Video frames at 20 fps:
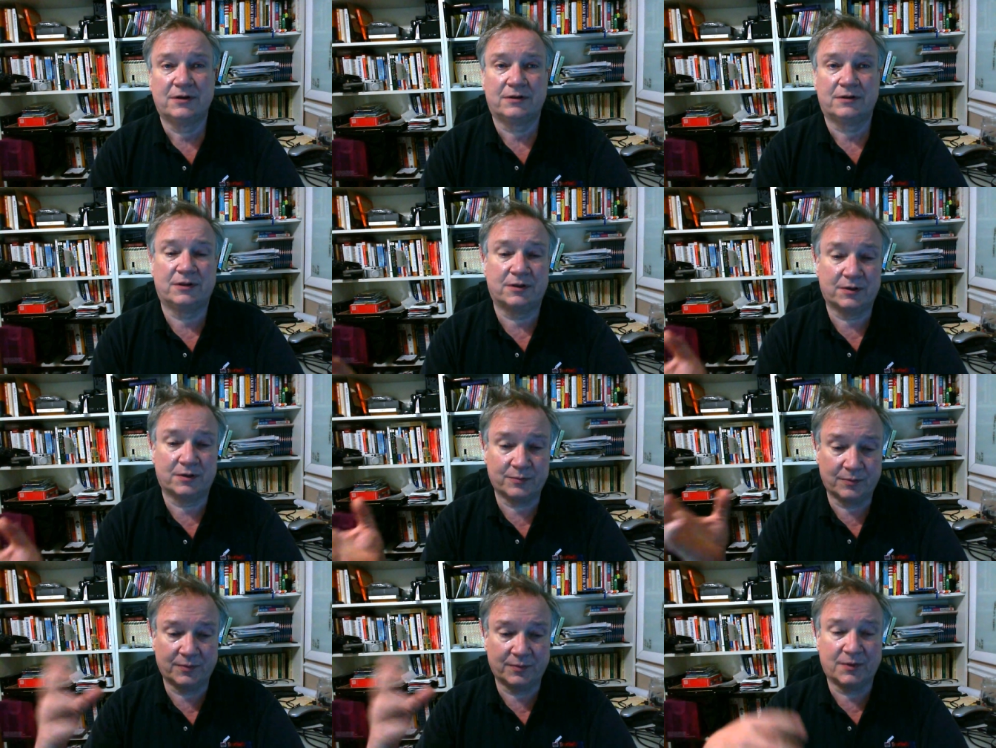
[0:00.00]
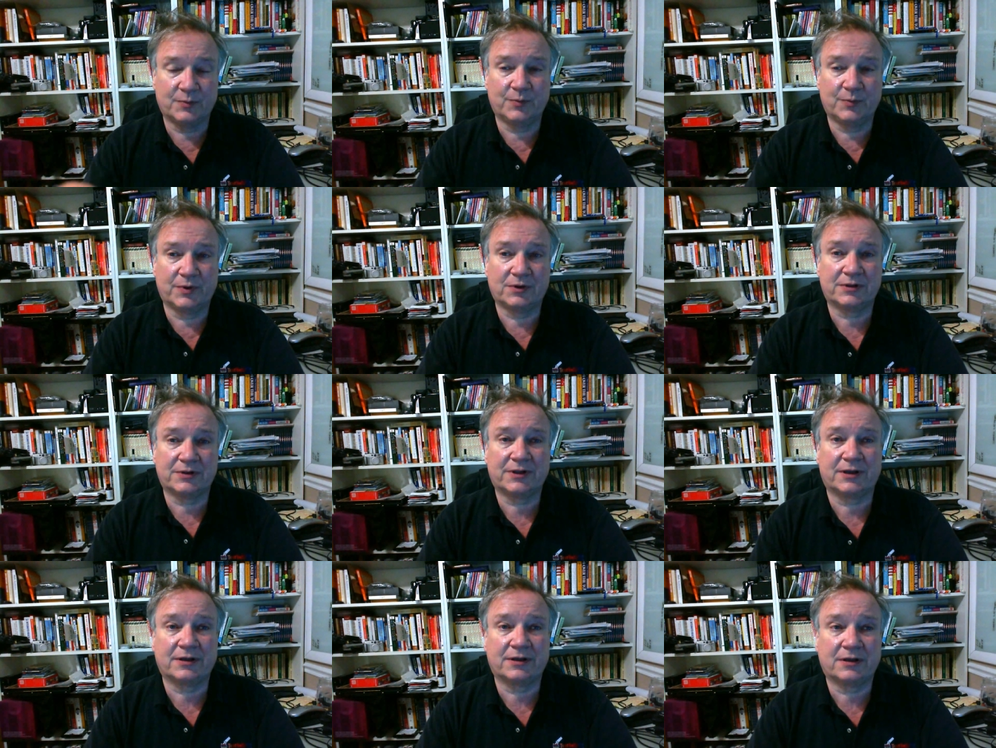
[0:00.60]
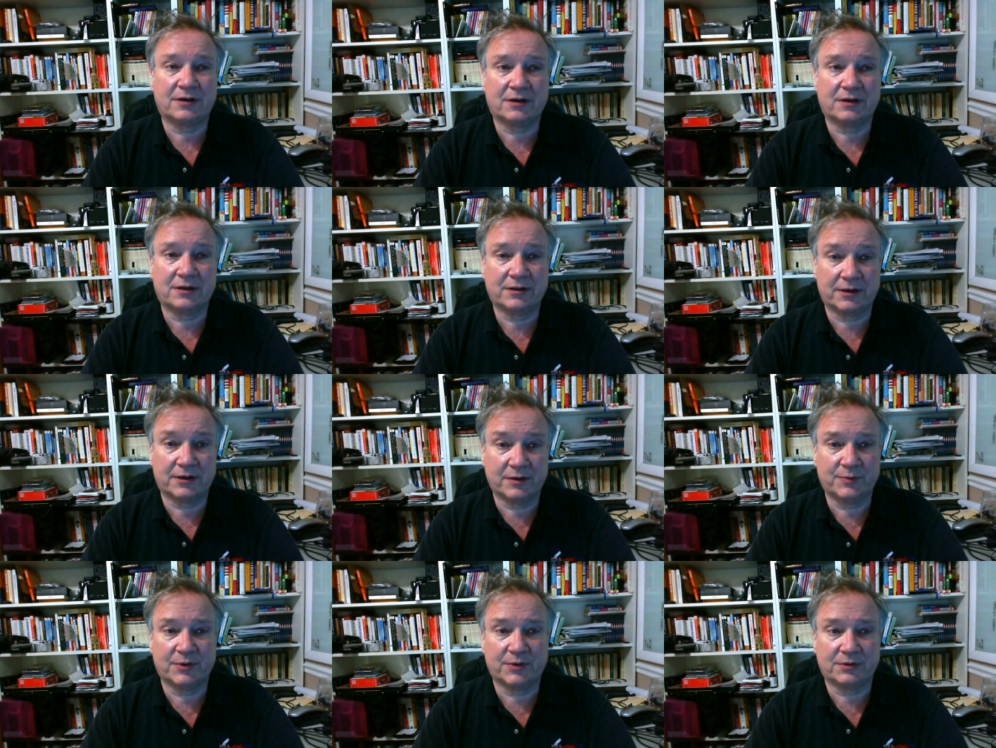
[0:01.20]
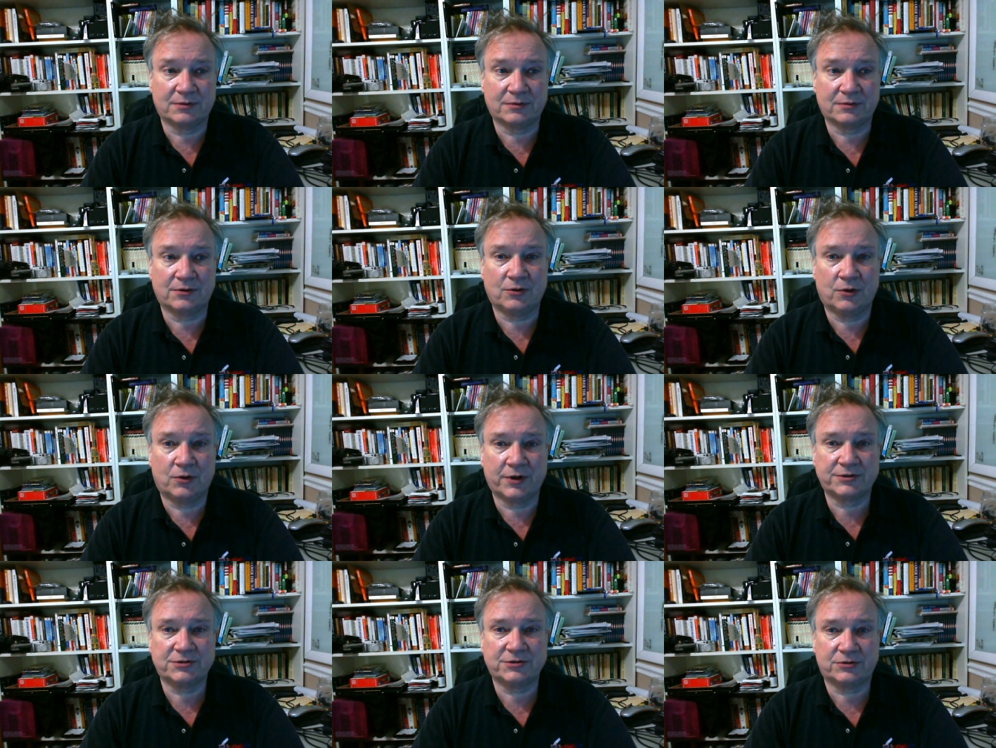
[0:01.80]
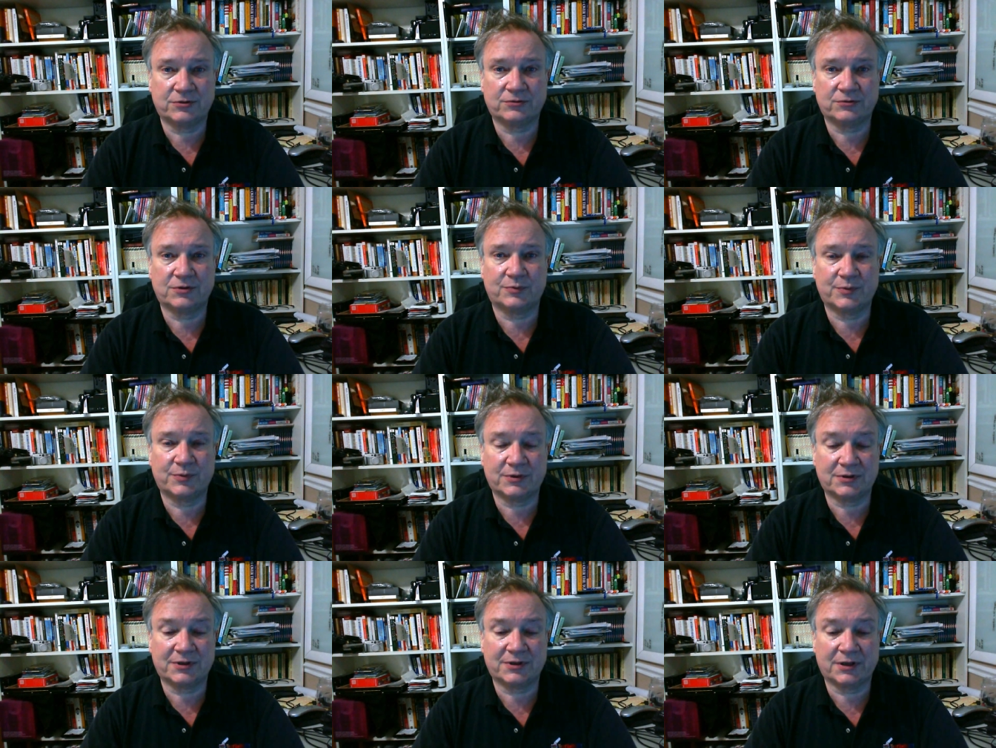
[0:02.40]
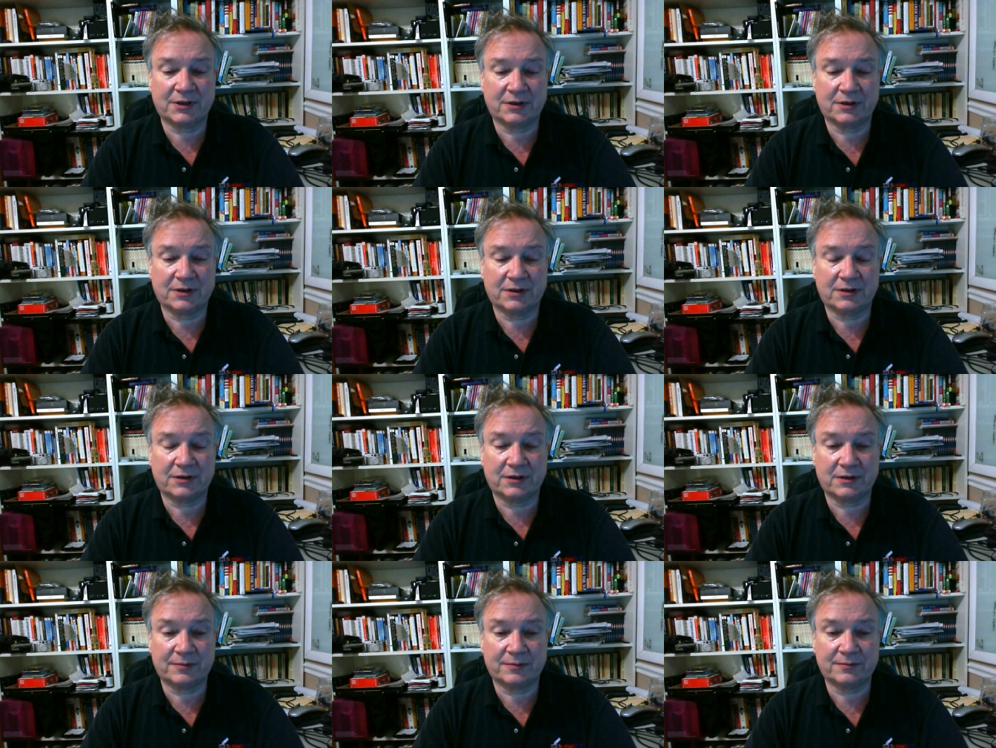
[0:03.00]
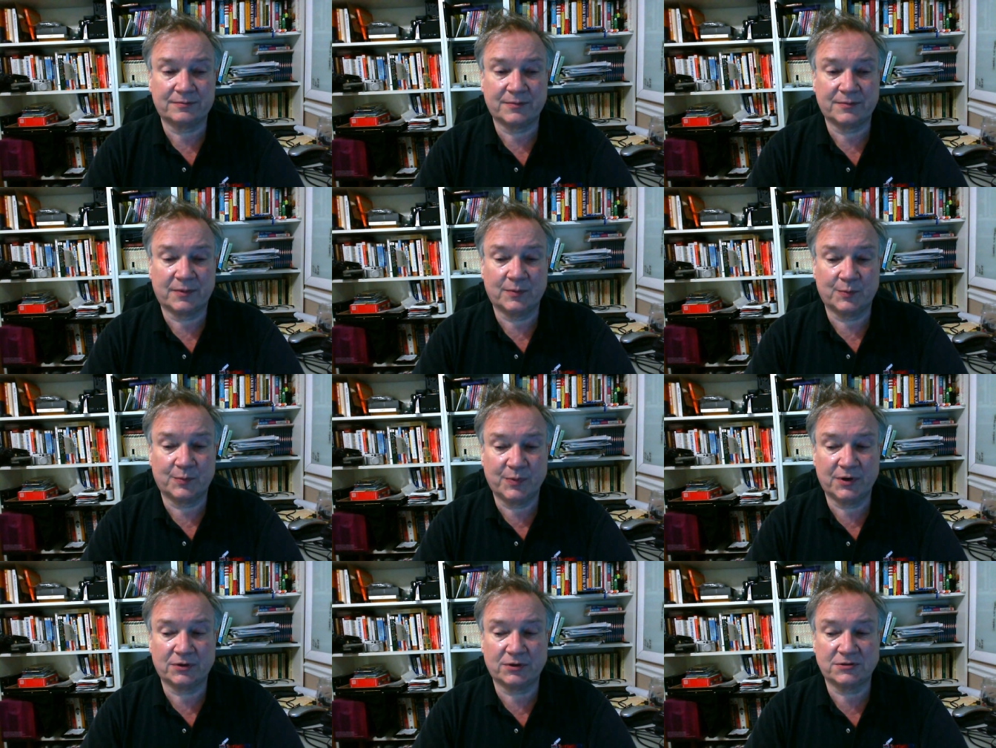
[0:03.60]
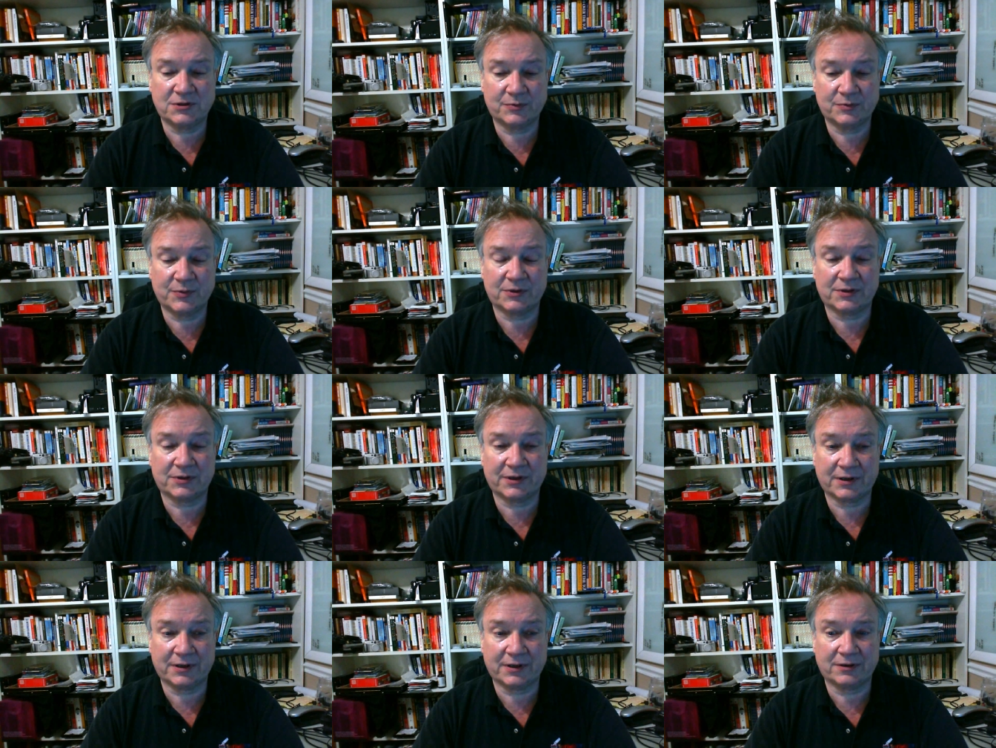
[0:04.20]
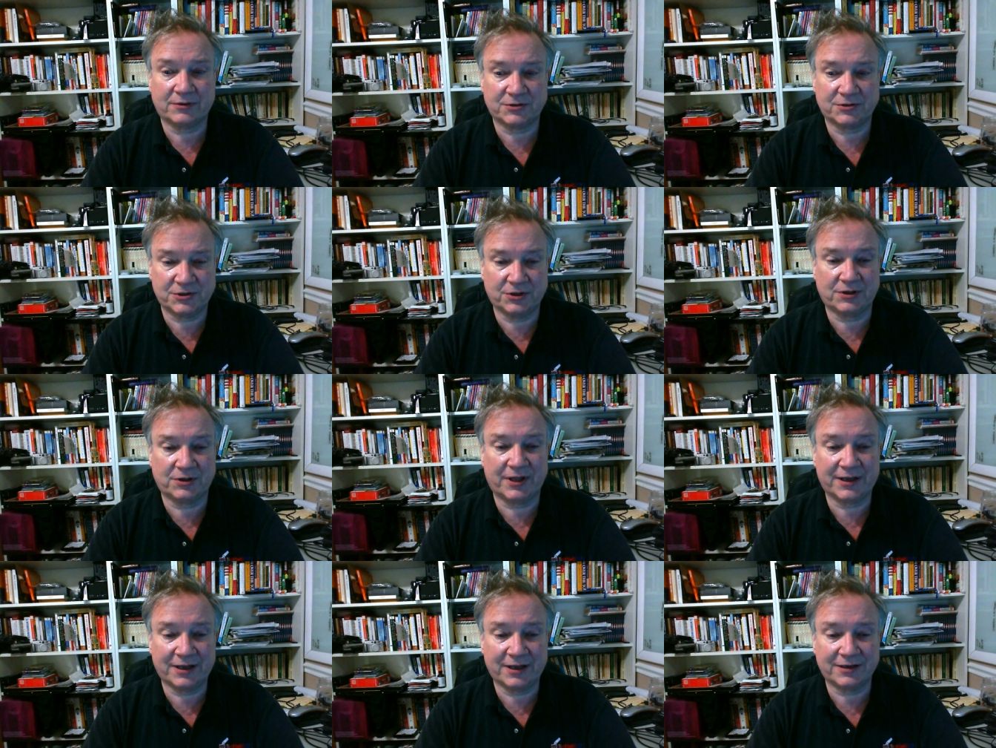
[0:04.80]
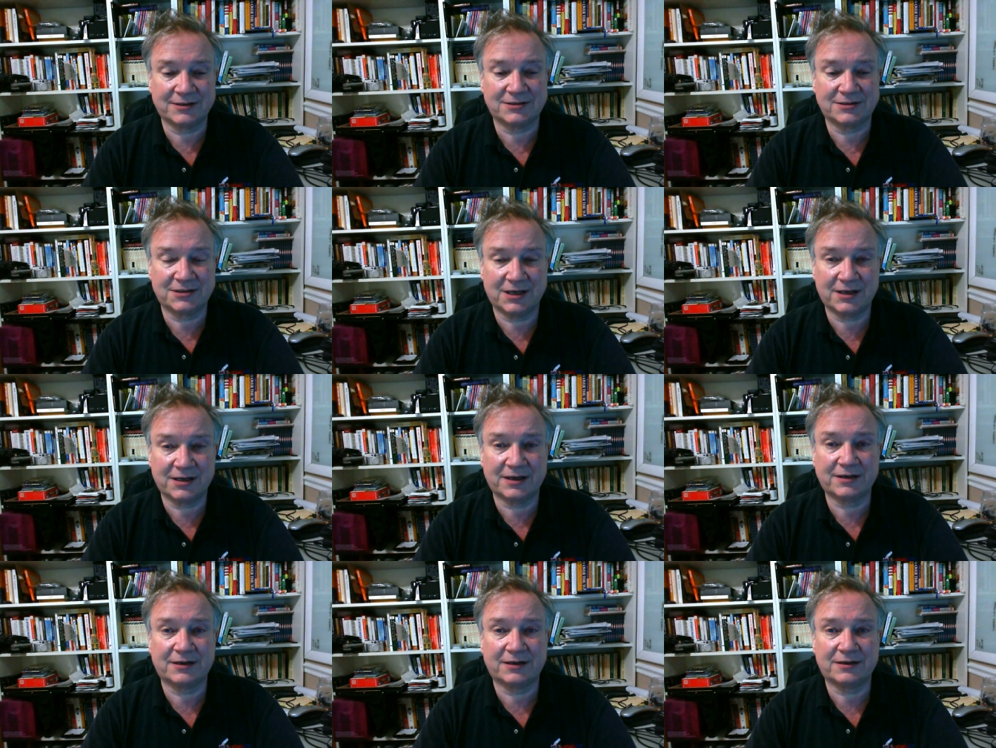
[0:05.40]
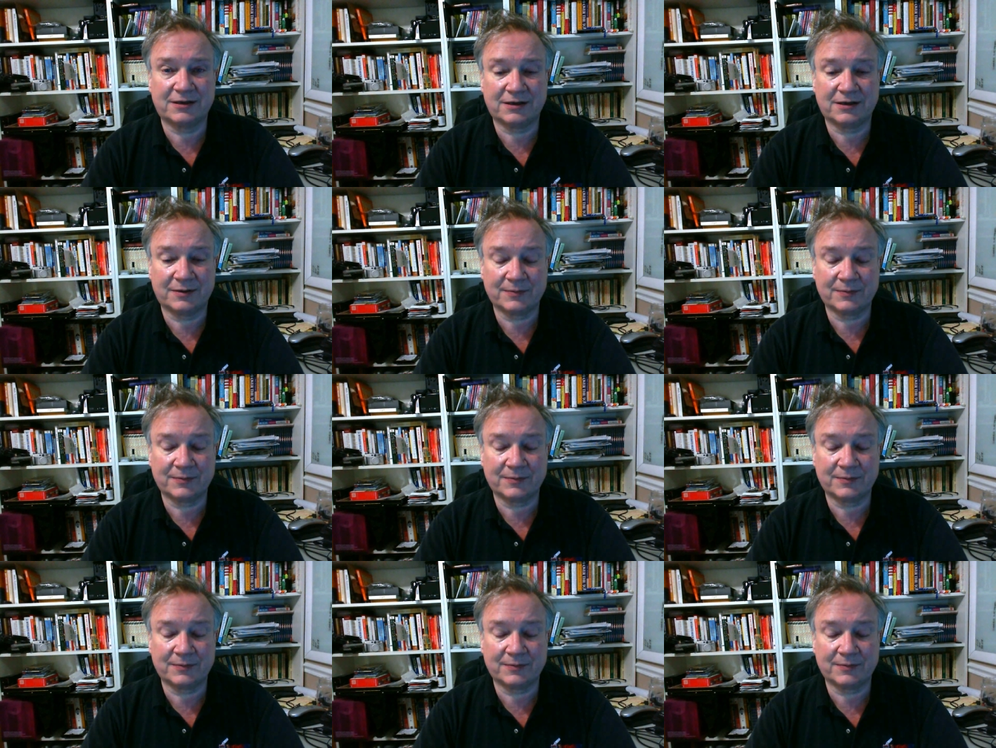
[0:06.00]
the building, that had been launched through the building and pierced the building and are still laying inside,